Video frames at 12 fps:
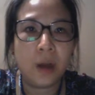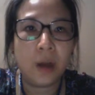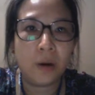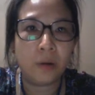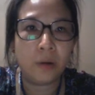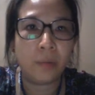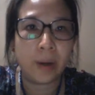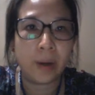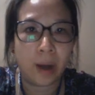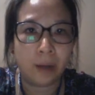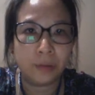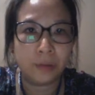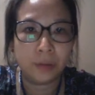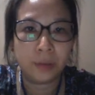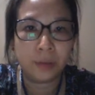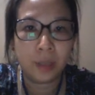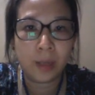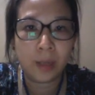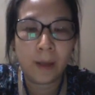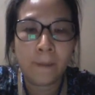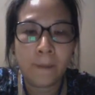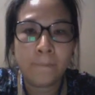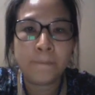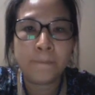or warehouse.
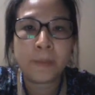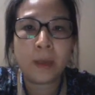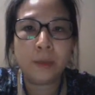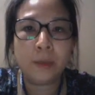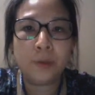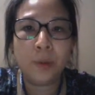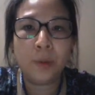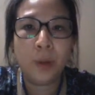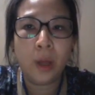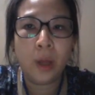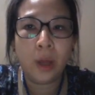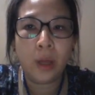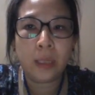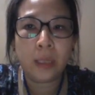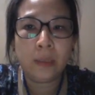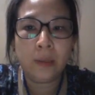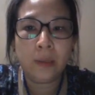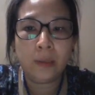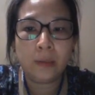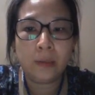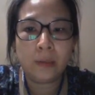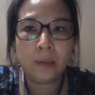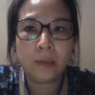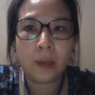Okay, so in this
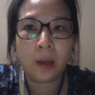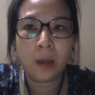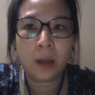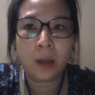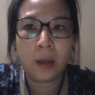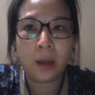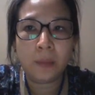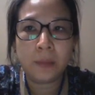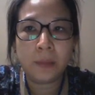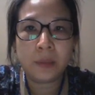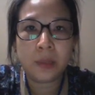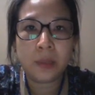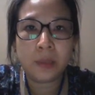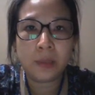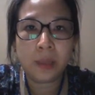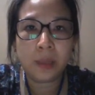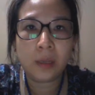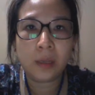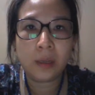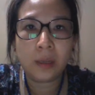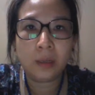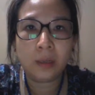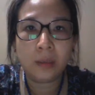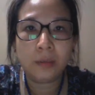purchasing
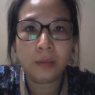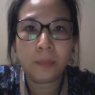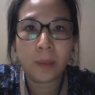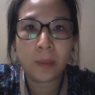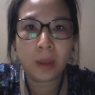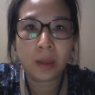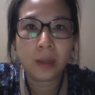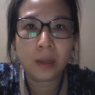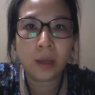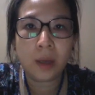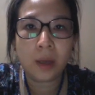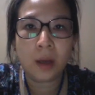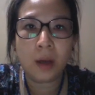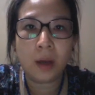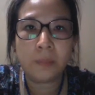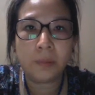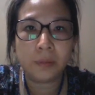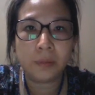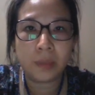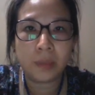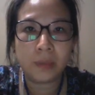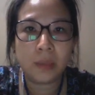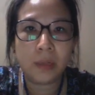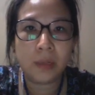to pay process, in
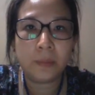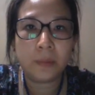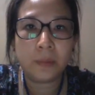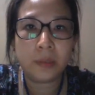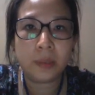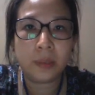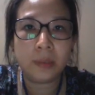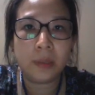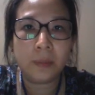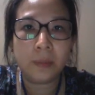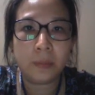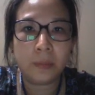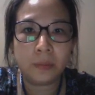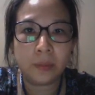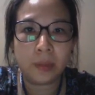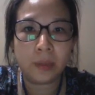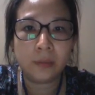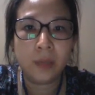the purchasing process,